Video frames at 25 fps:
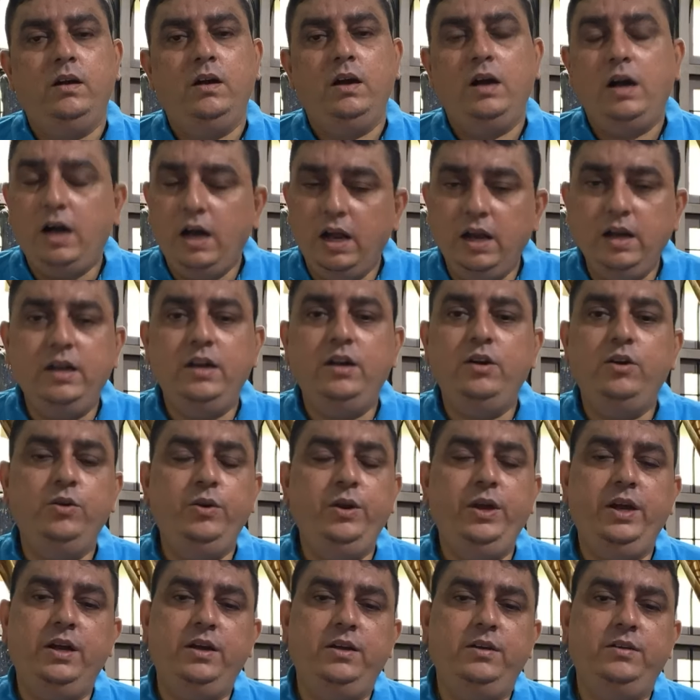
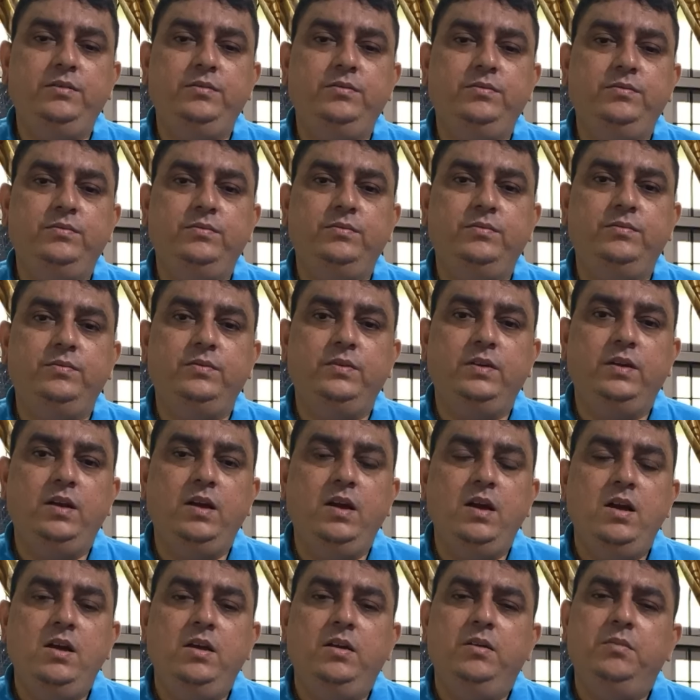Hallelujah.
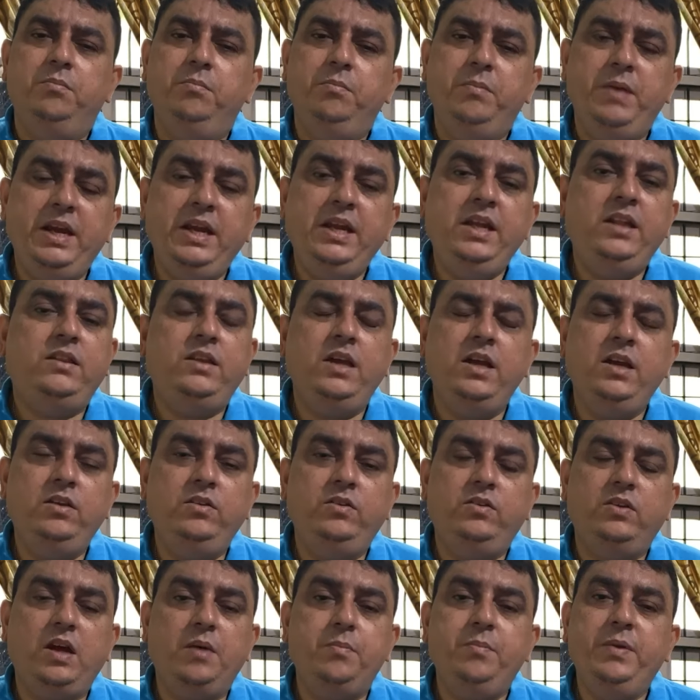Many
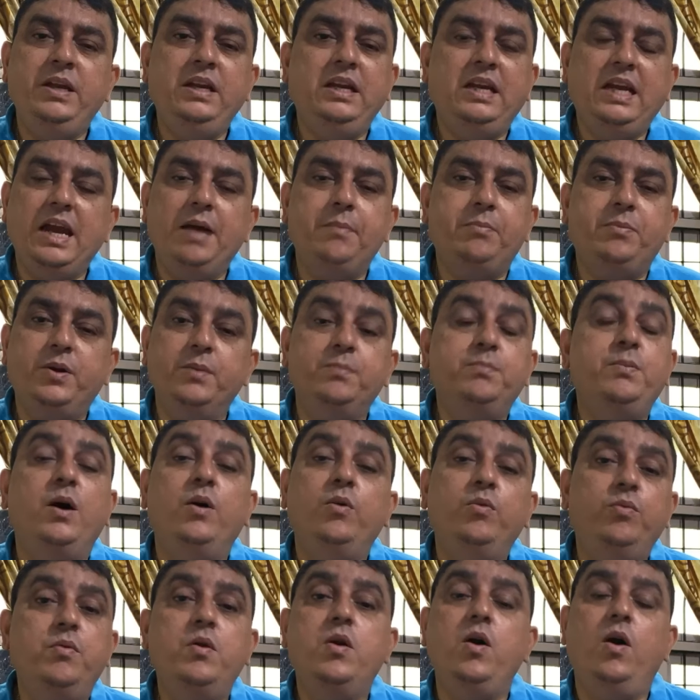things have been kept
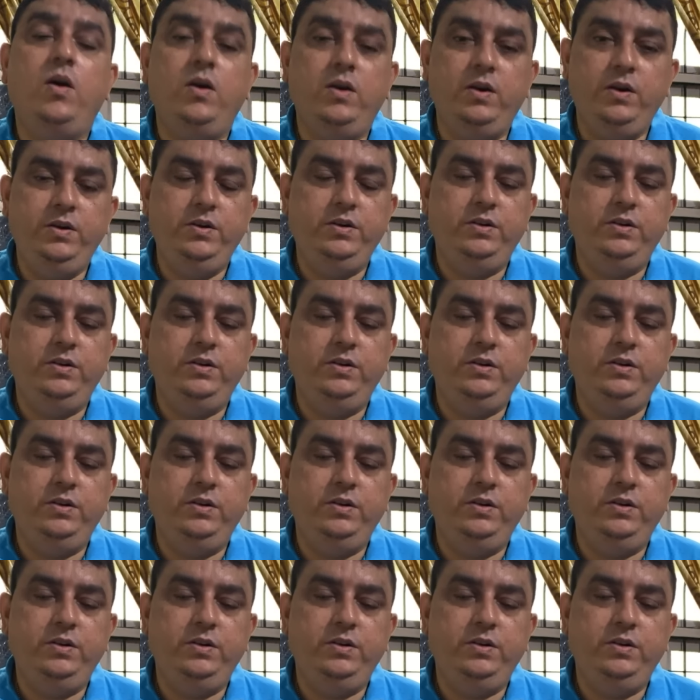above God.